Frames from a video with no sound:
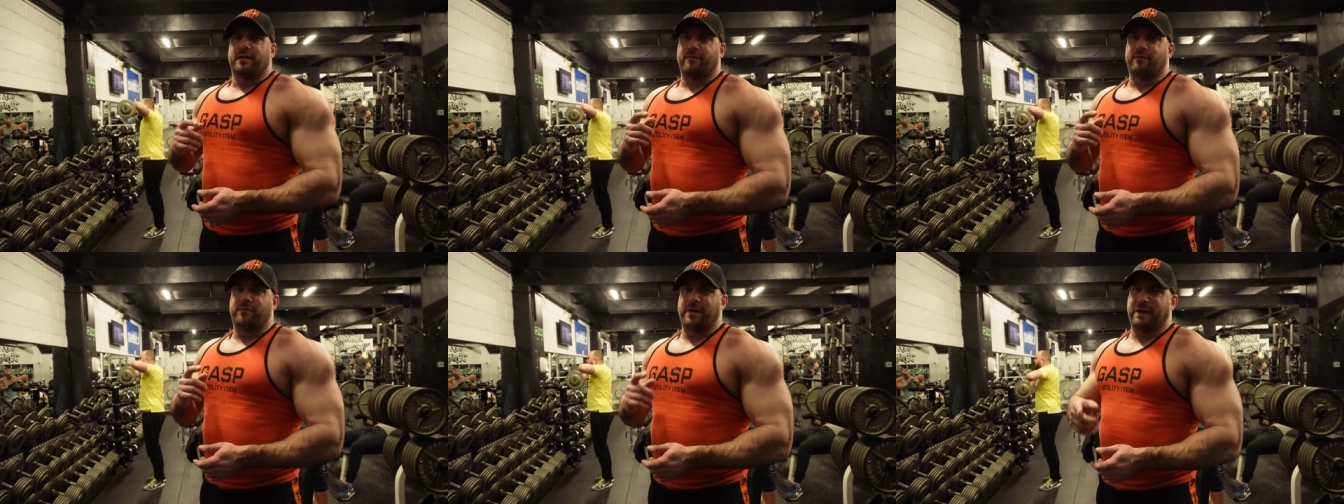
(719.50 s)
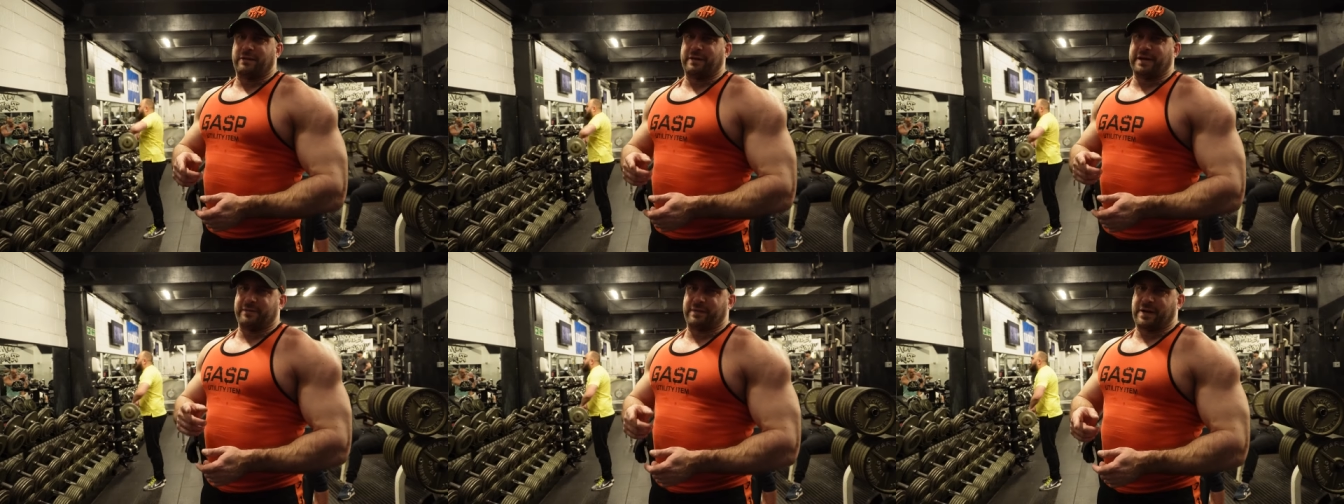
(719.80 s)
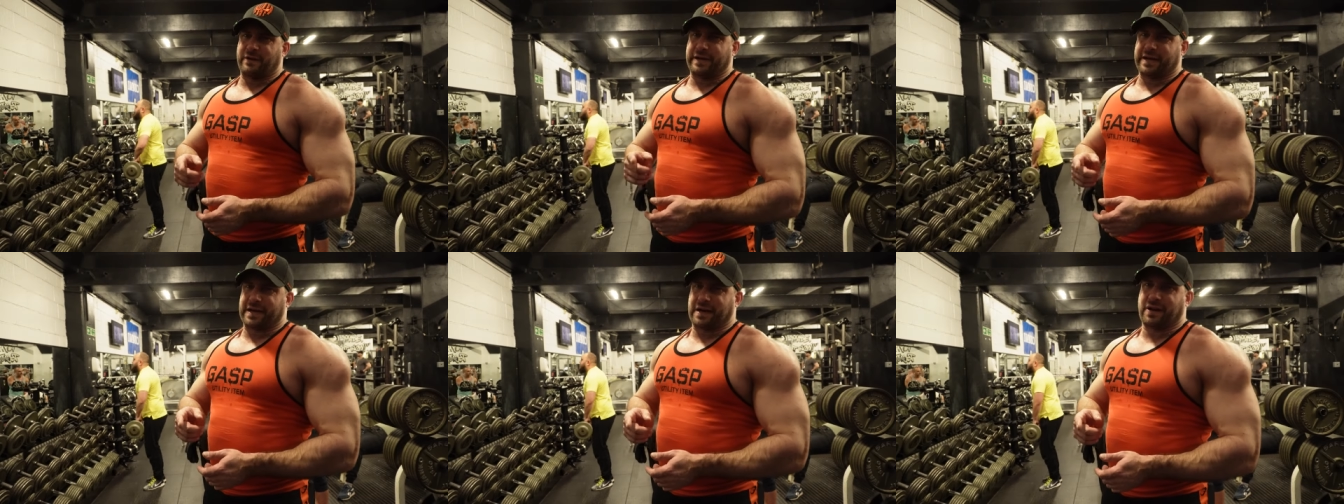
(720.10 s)
I'm very,
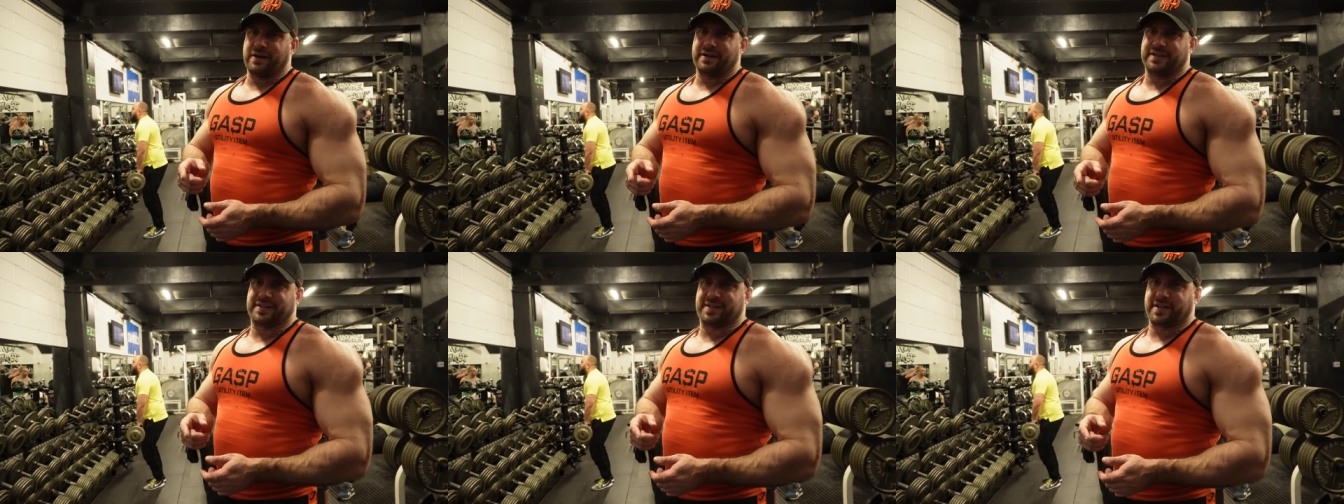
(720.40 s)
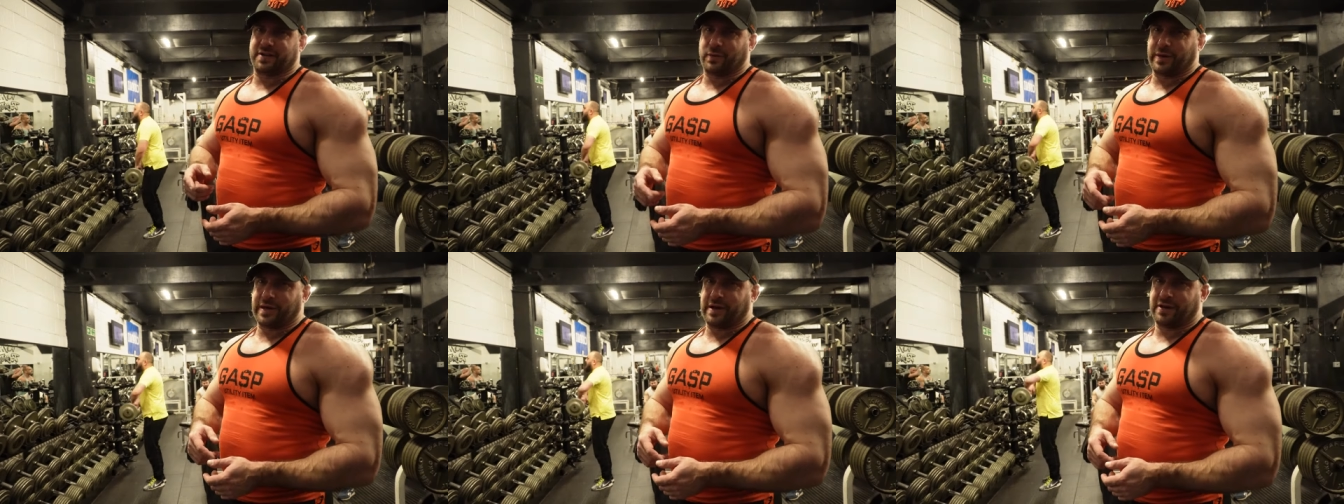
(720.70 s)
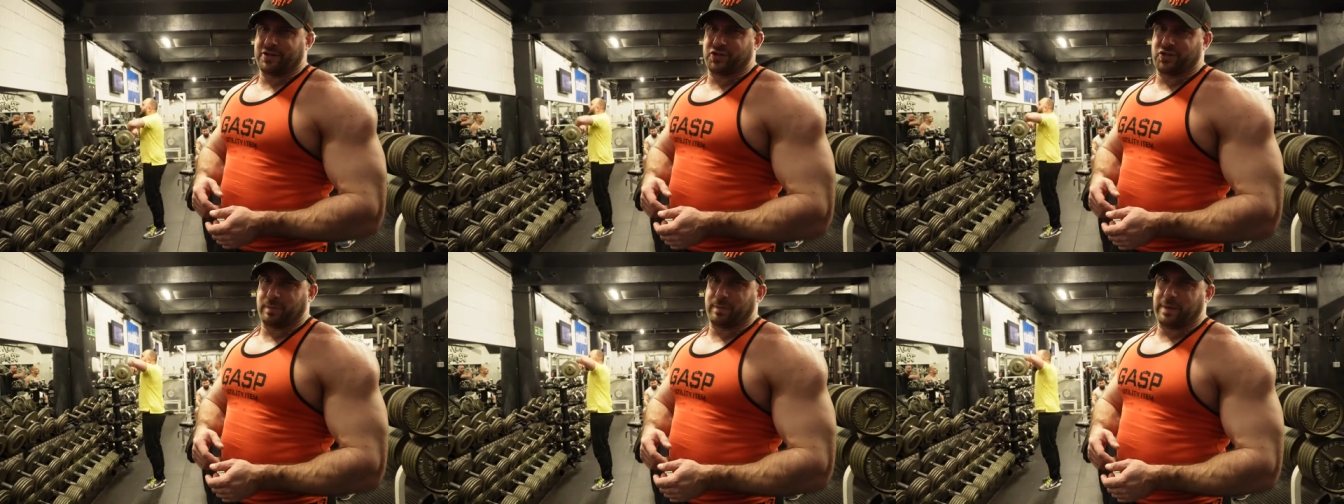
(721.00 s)
very close to
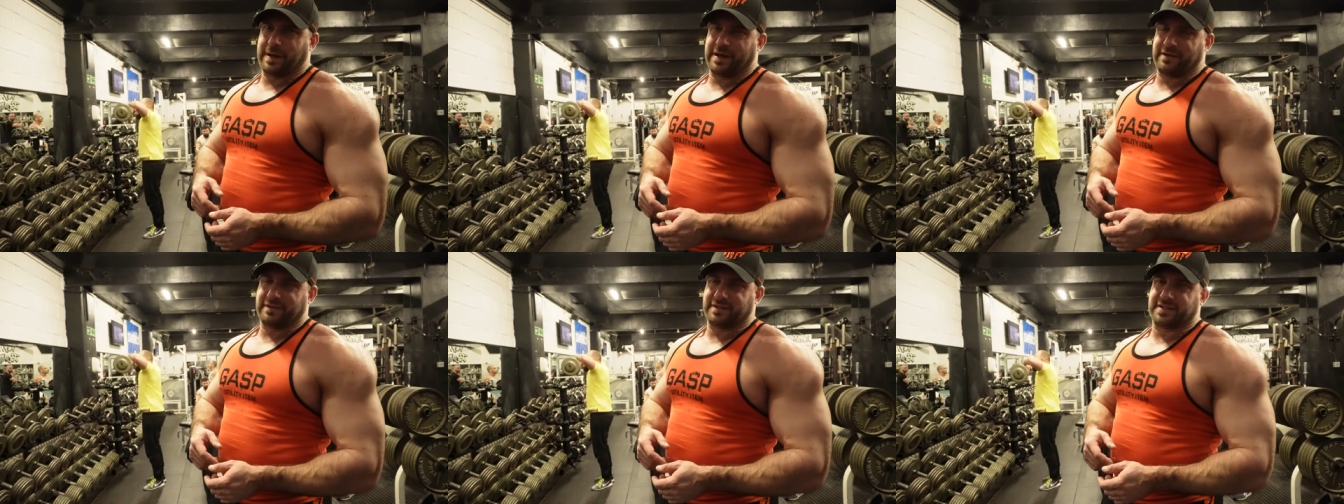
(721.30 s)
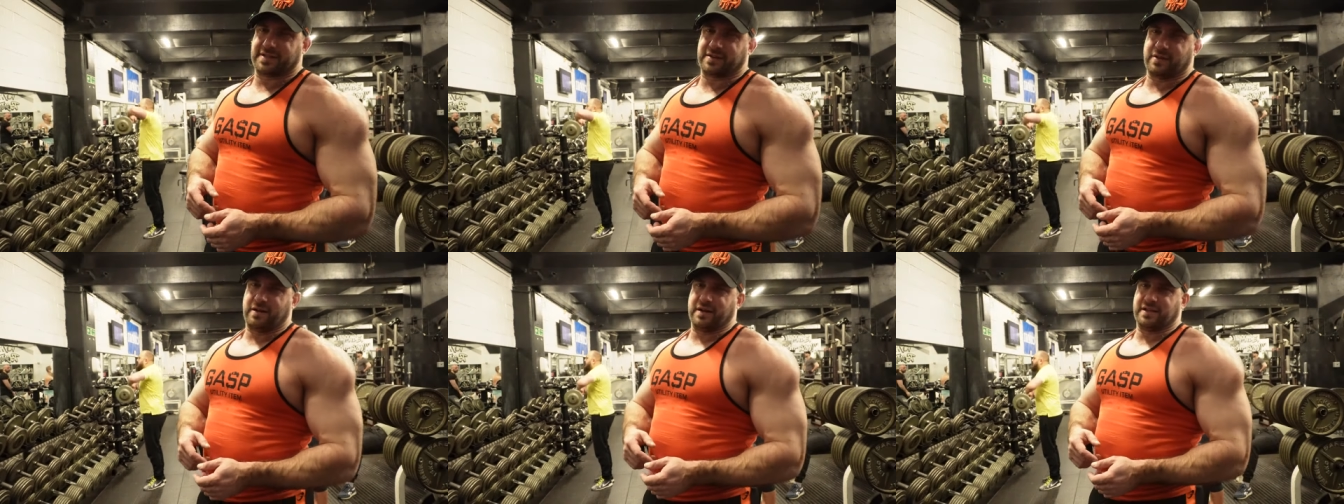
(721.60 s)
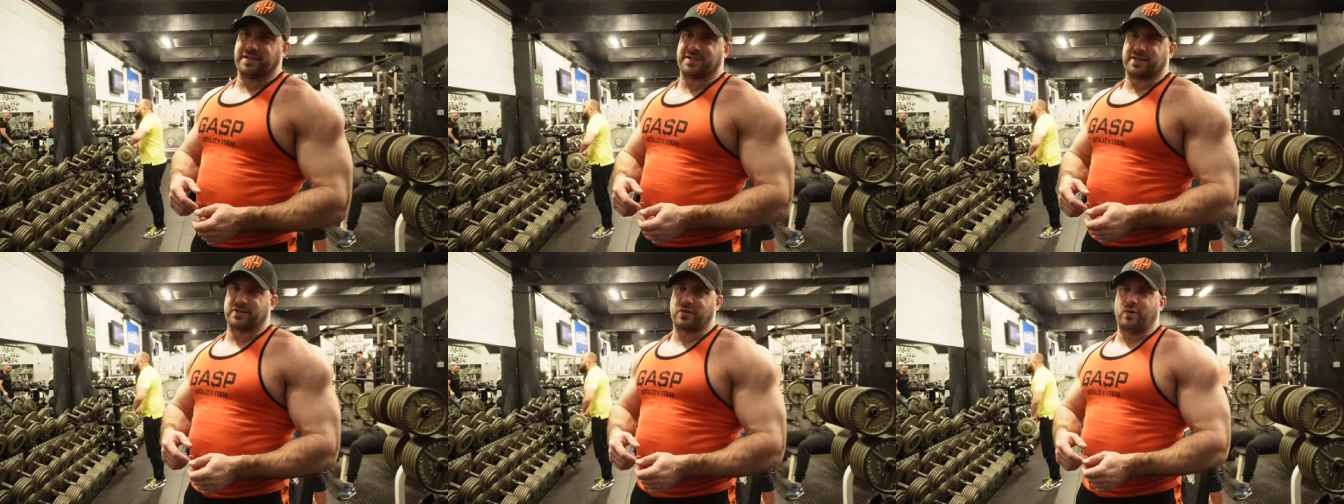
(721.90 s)
300 pounds,
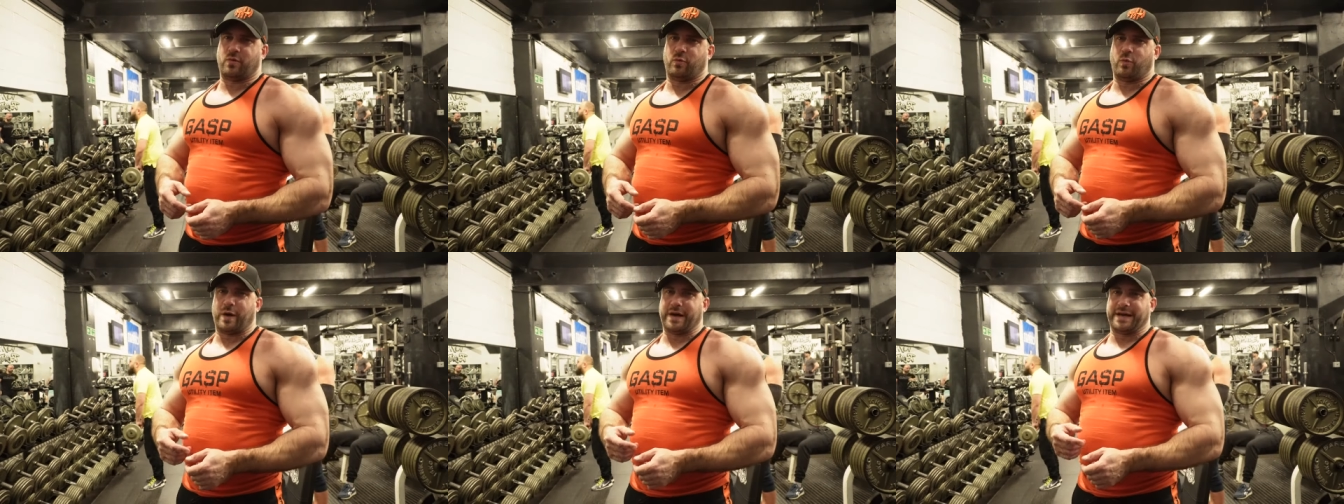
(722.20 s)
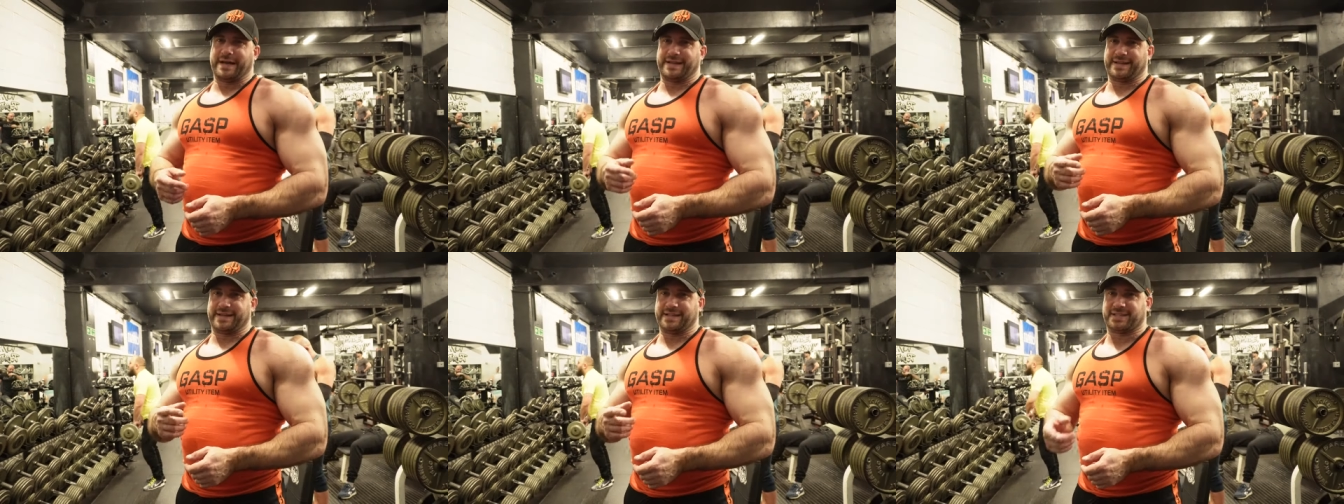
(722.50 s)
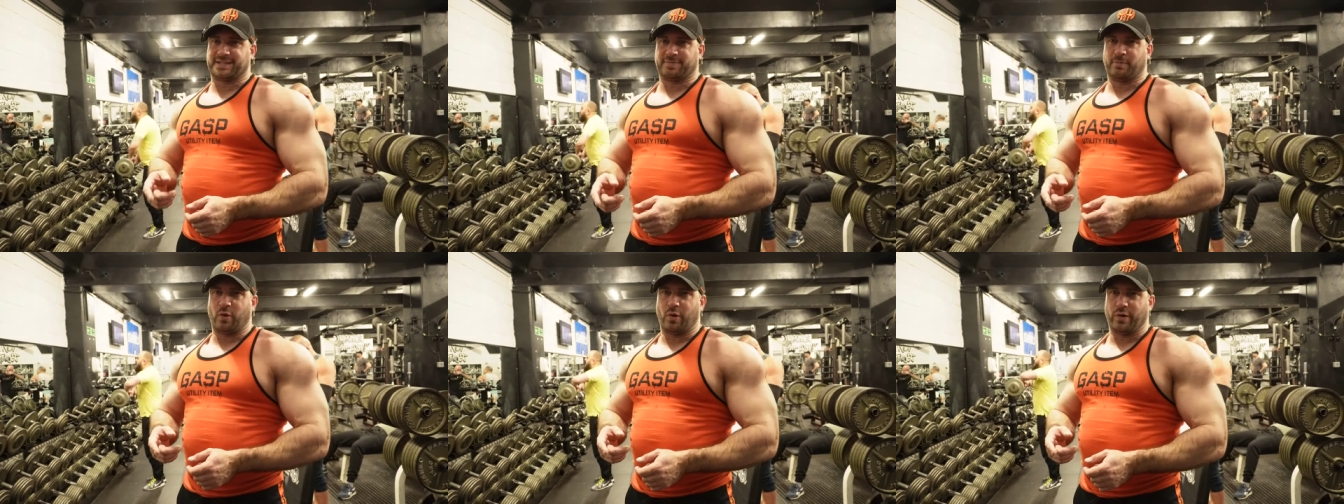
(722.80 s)
guys. I got weighed
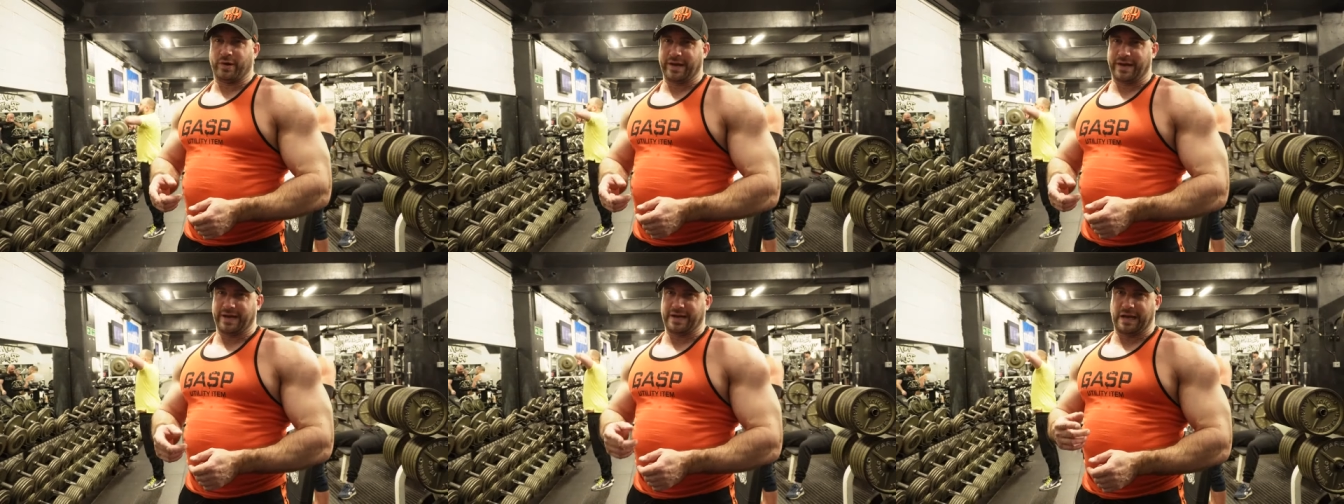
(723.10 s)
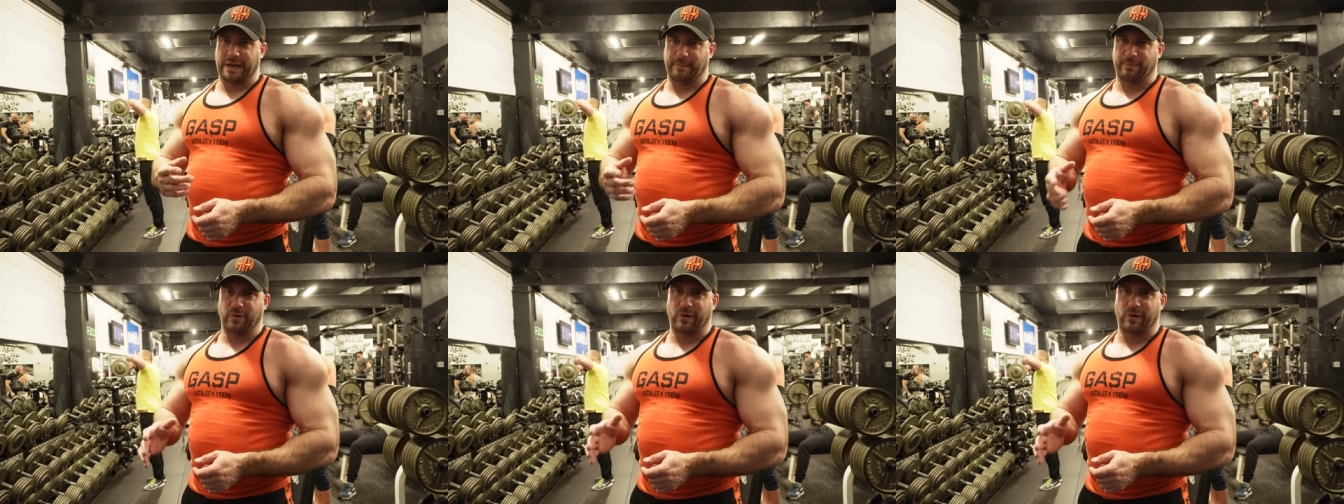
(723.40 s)
this morning, like